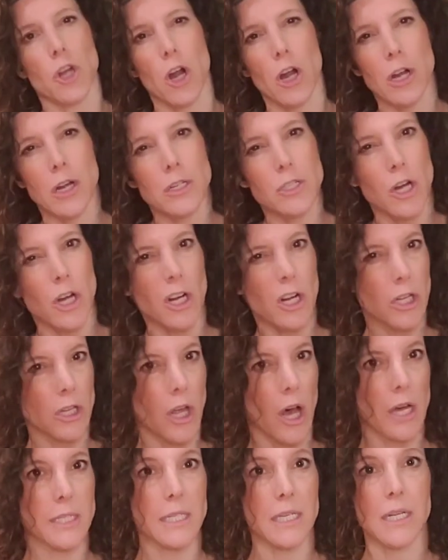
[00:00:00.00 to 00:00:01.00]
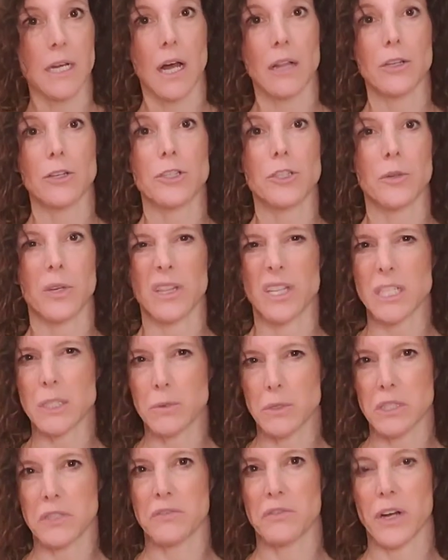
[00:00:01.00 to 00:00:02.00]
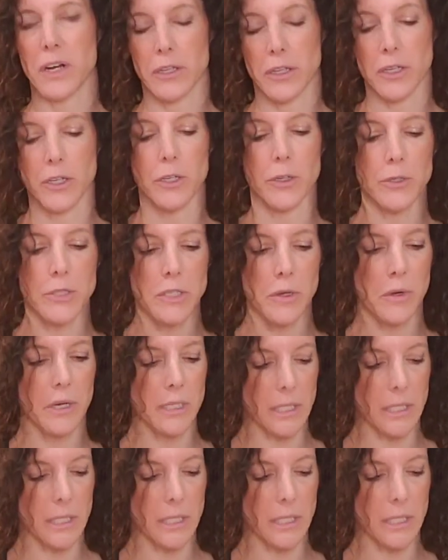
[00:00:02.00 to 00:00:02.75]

dark, dark glossy color to it. This one's fairly new, so